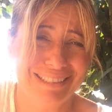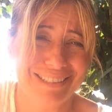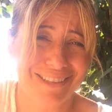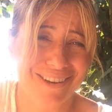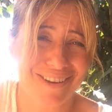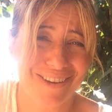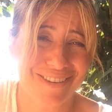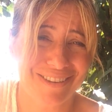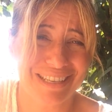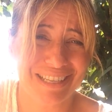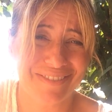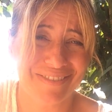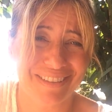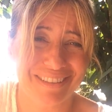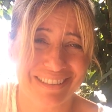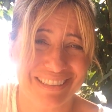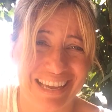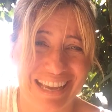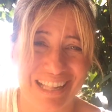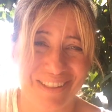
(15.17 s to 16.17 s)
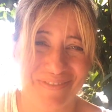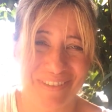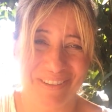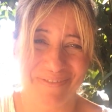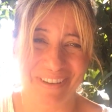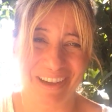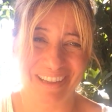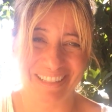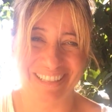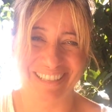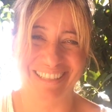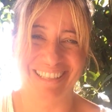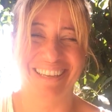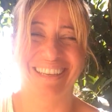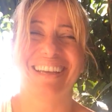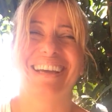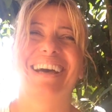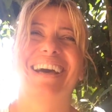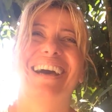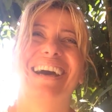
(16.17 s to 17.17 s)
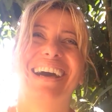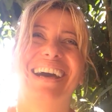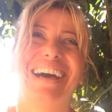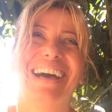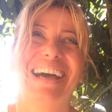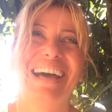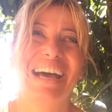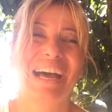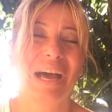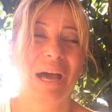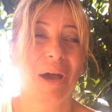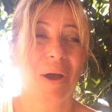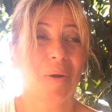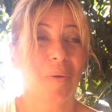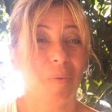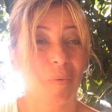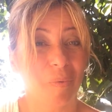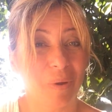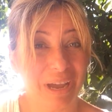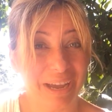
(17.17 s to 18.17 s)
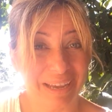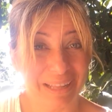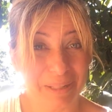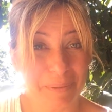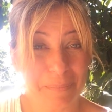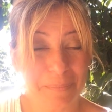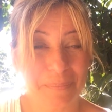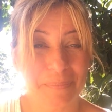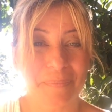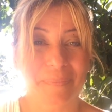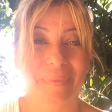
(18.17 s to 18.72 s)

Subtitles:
don't even tell me about it. Well,